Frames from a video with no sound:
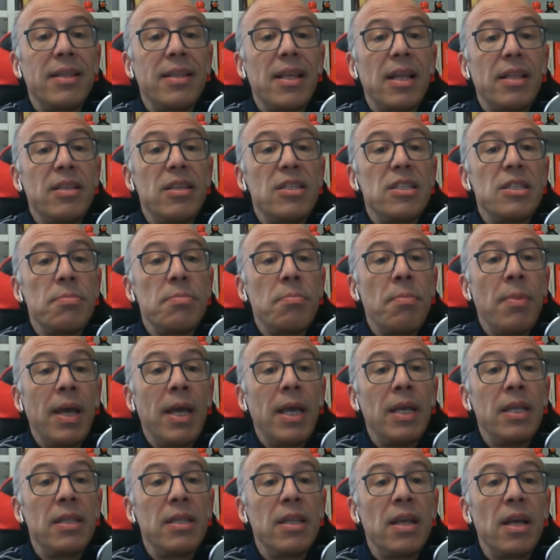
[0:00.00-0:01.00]
a
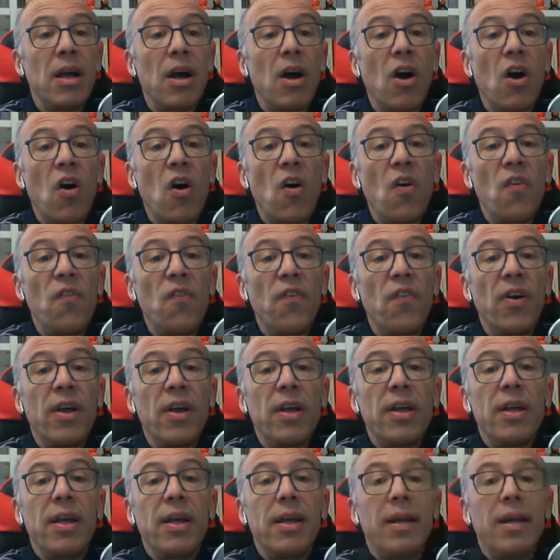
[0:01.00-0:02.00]
result that is
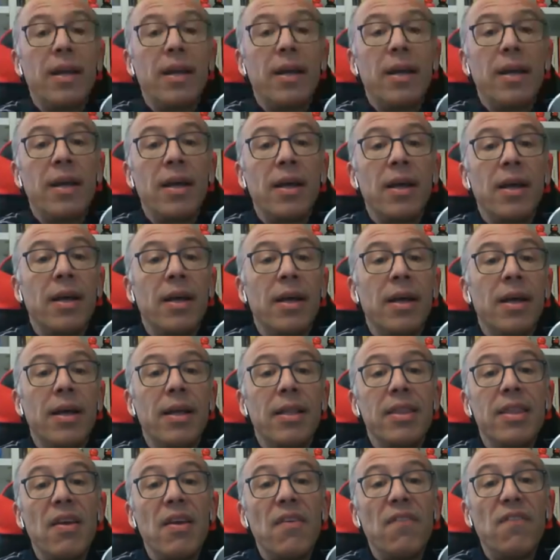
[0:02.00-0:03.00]
made of
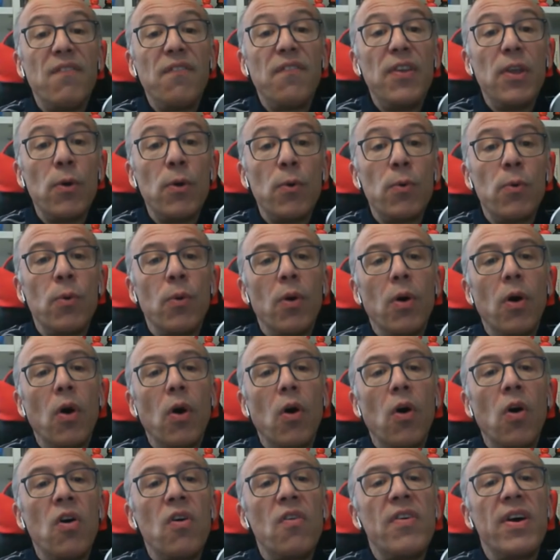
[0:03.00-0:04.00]

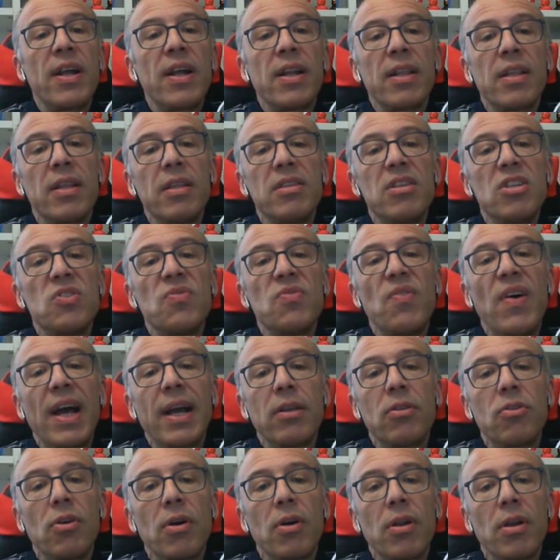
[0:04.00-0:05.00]
the view
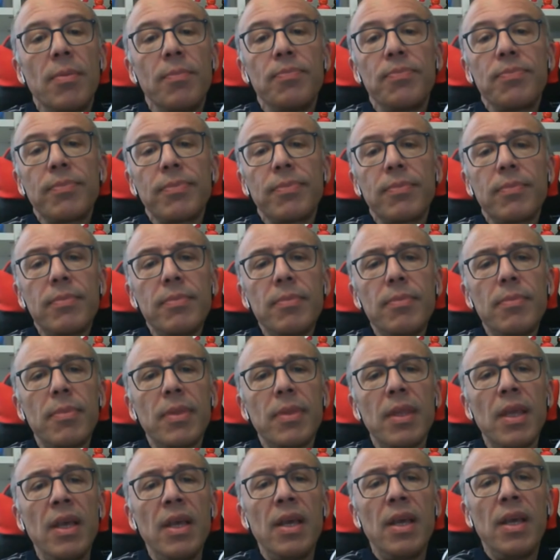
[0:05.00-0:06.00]
over this
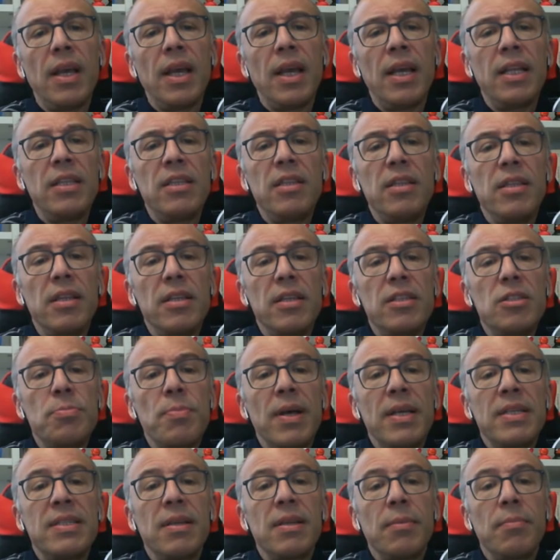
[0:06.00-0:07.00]
vector.
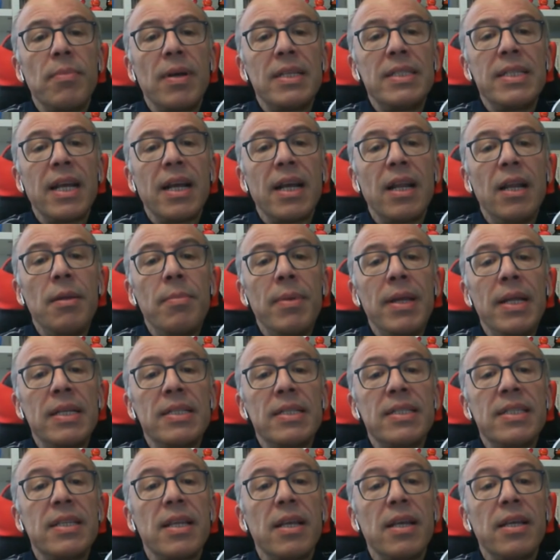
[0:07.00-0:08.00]
And this
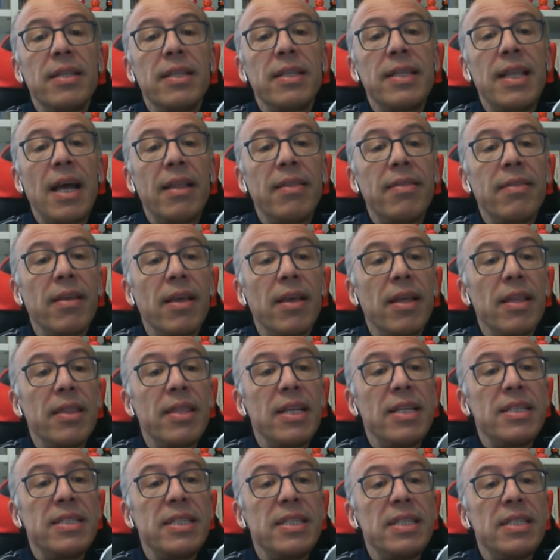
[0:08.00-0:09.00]
basically
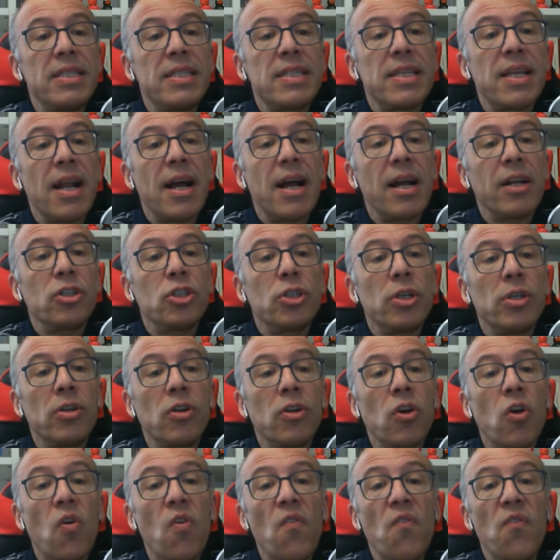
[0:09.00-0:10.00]
means that
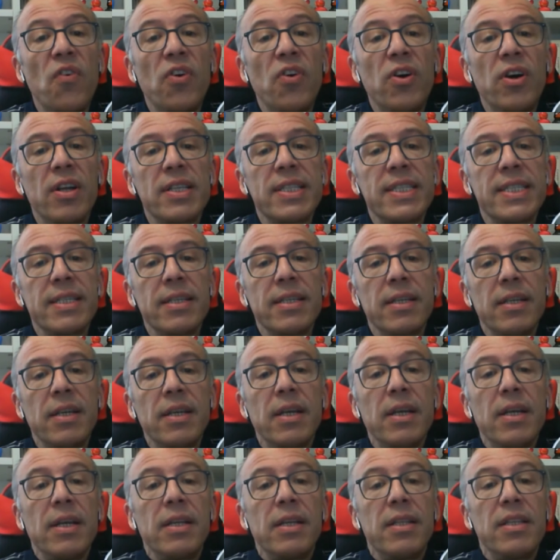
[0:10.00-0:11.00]
this instruction
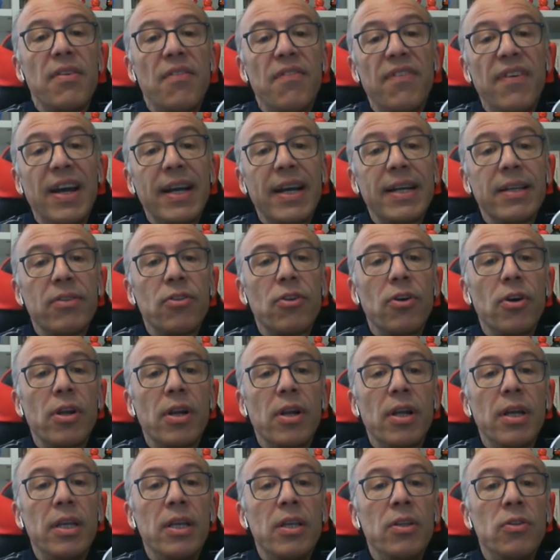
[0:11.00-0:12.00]
converts
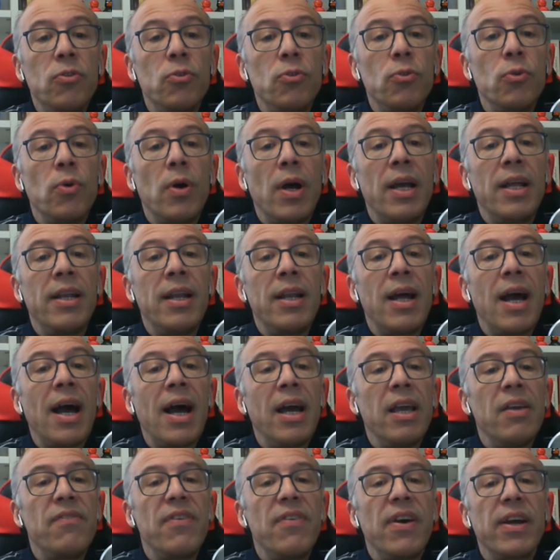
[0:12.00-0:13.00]
the
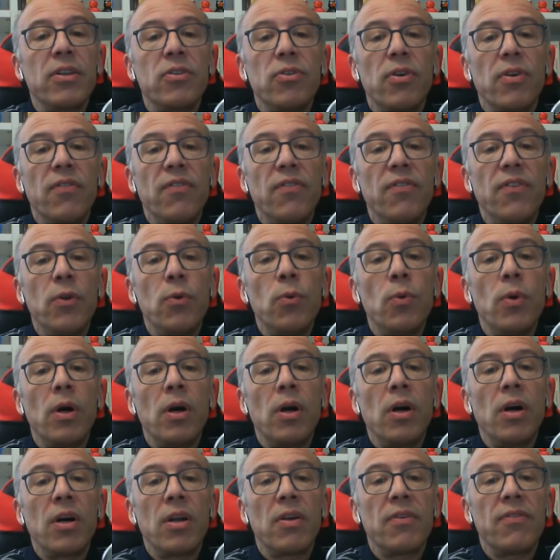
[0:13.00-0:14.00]
vector into an
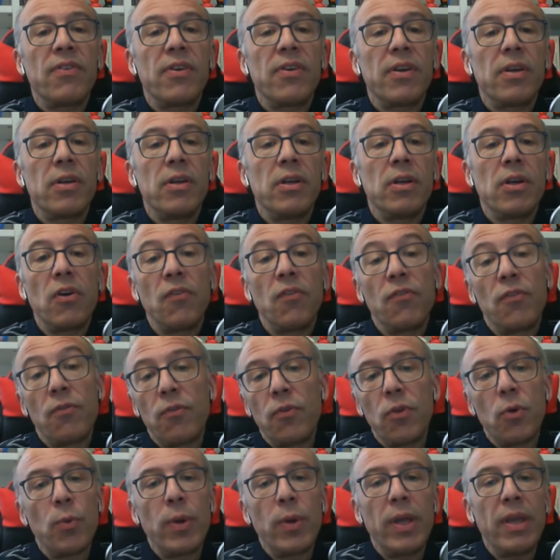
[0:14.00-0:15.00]
iVector view
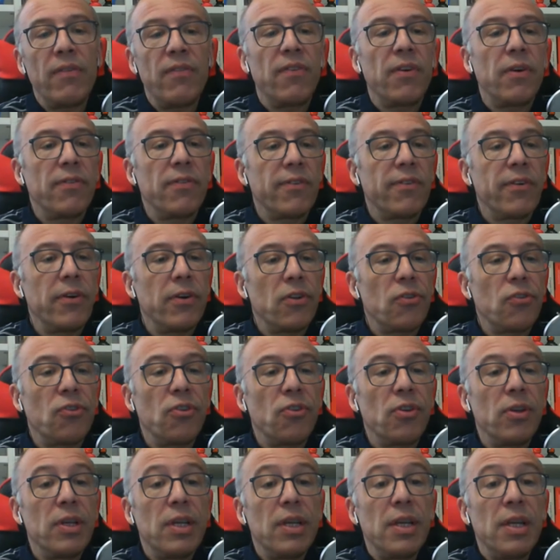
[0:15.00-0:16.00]
or of a
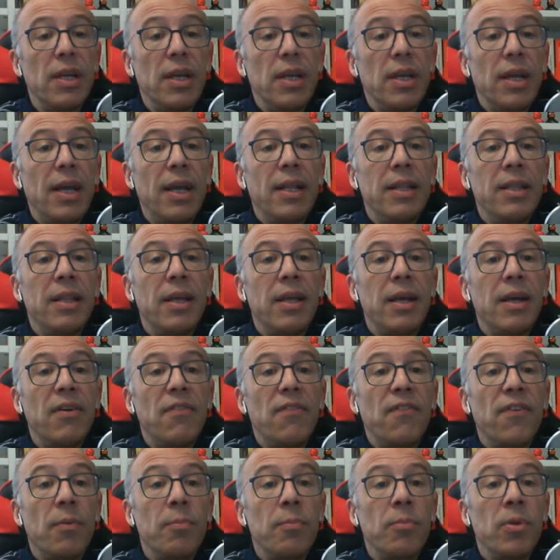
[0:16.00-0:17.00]
view info, of
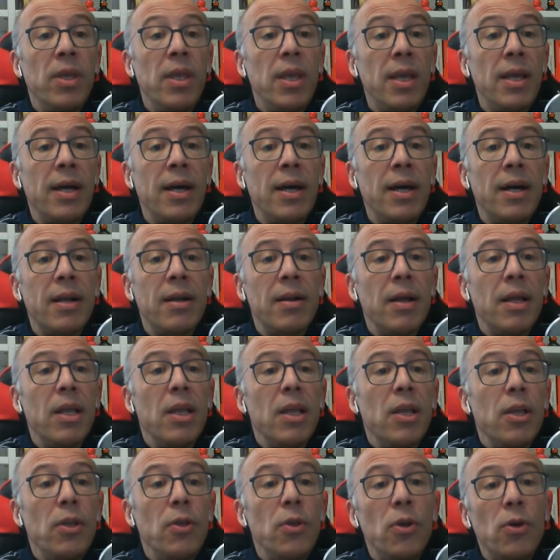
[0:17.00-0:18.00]
course. And
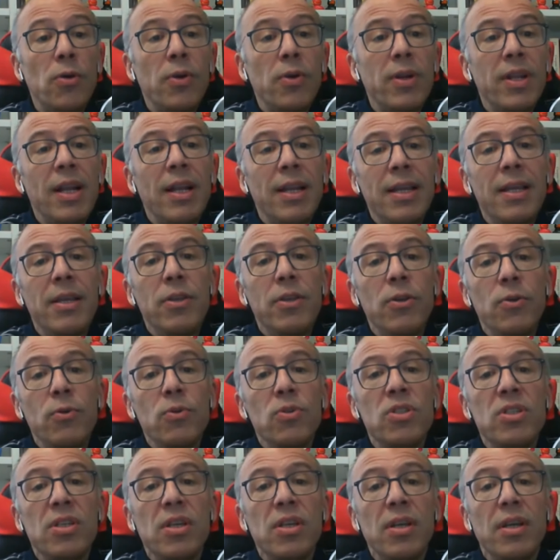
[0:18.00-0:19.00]
from here,
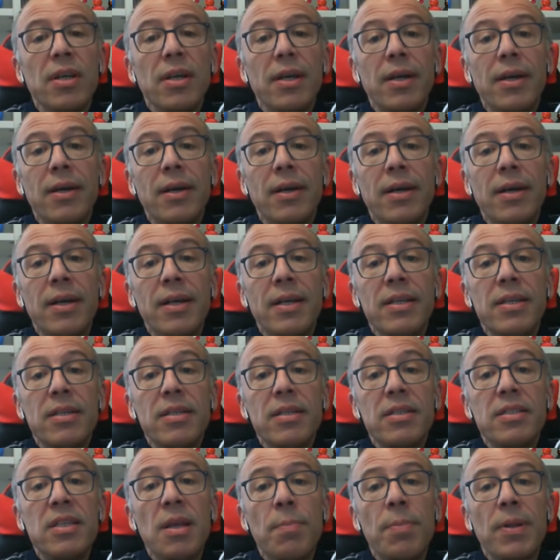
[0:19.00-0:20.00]
you really
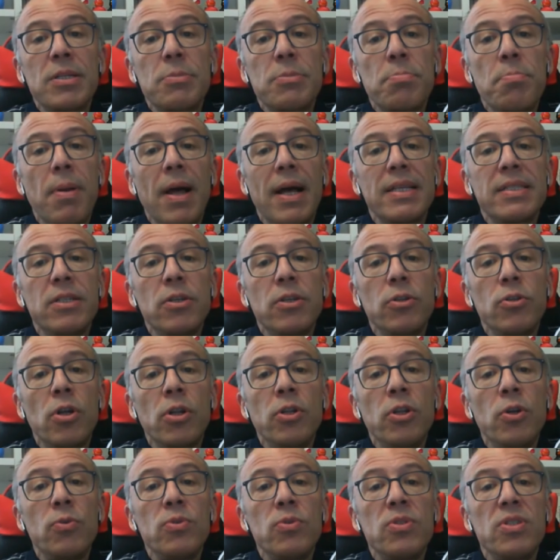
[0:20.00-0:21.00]
use
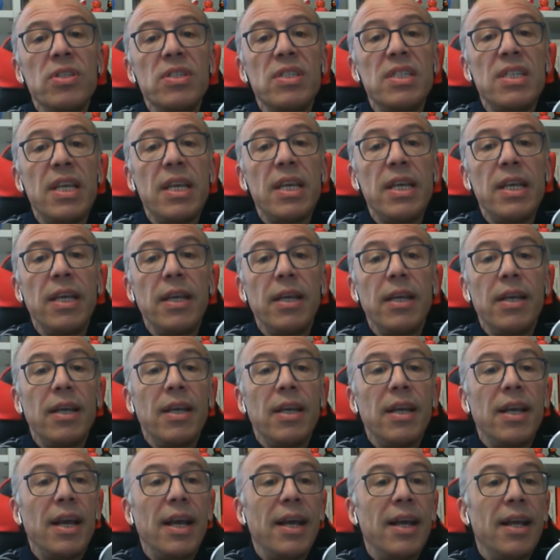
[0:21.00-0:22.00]
C++, you
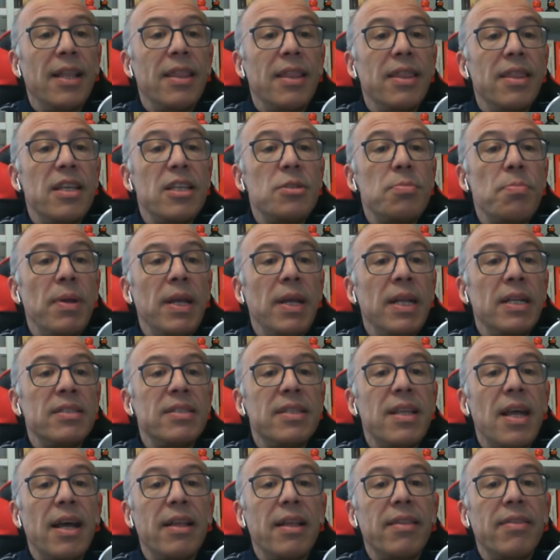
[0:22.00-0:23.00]
don't use C.
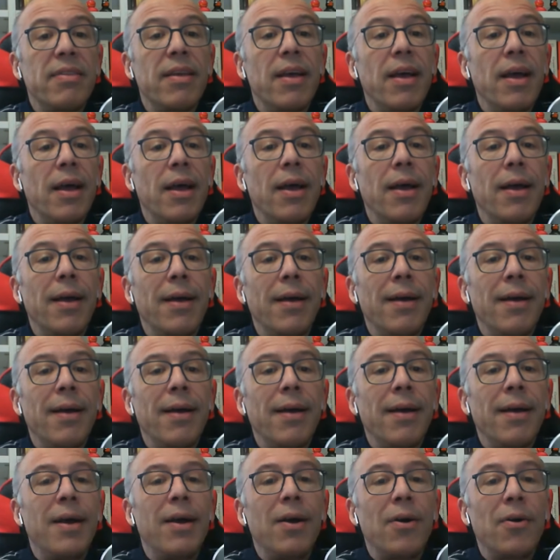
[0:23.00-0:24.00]
And this means
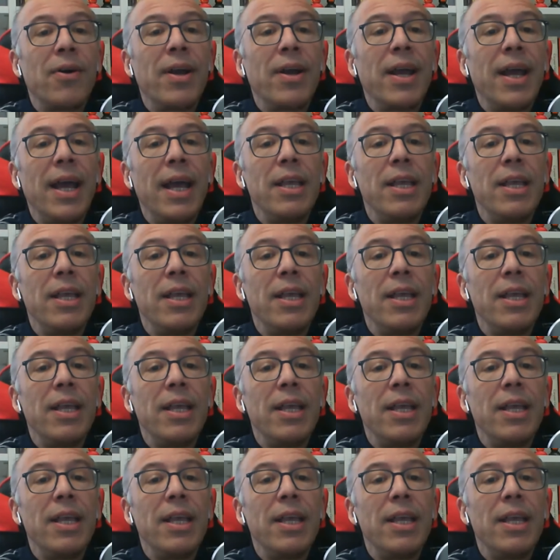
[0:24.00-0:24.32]
that,